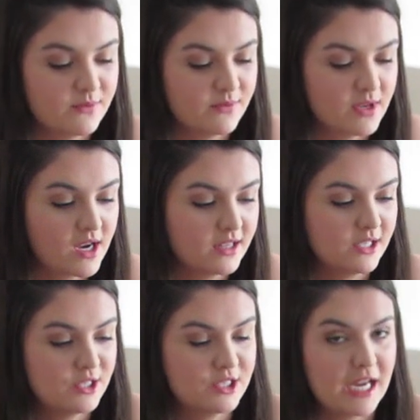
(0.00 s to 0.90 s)
is
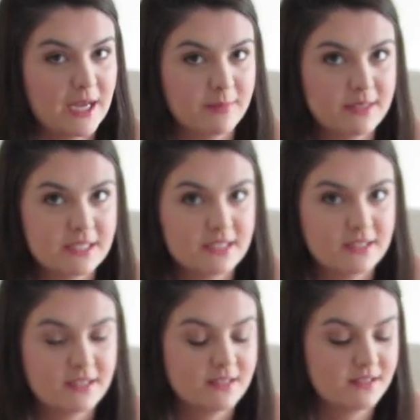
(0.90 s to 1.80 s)
oddly shaped.
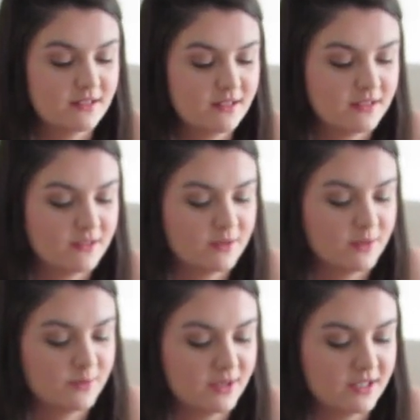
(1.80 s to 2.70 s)

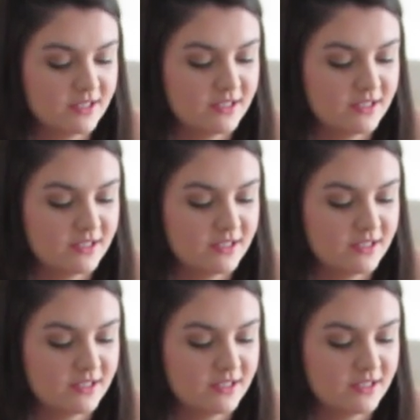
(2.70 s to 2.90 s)
I don't know what